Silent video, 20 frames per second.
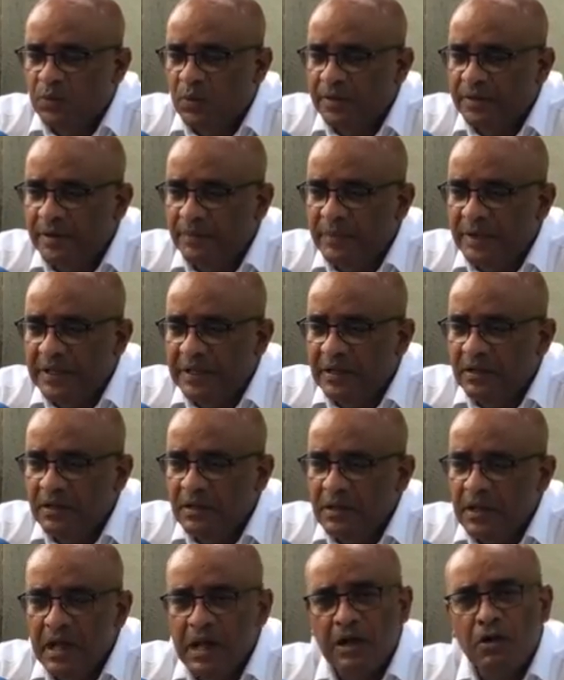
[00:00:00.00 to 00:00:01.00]
would have been
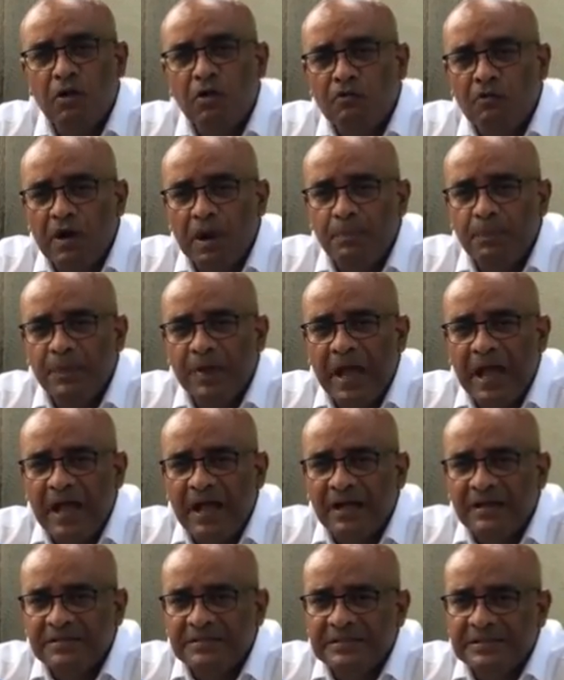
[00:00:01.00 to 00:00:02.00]
a corrupt
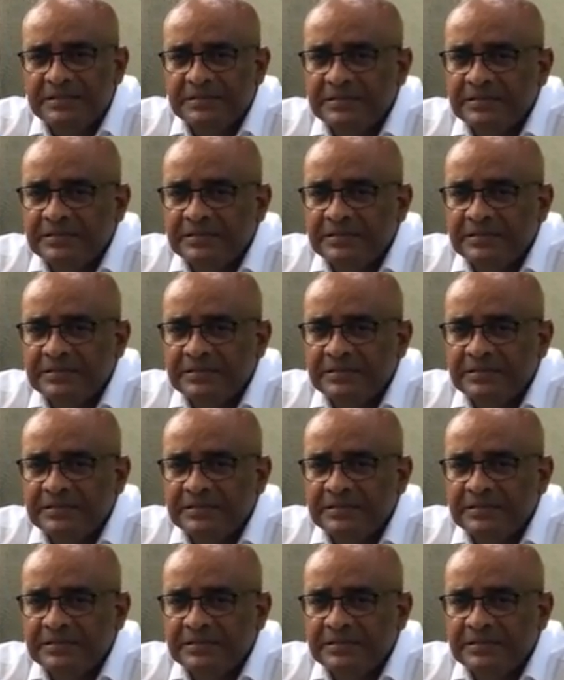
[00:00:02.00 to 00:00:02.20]
act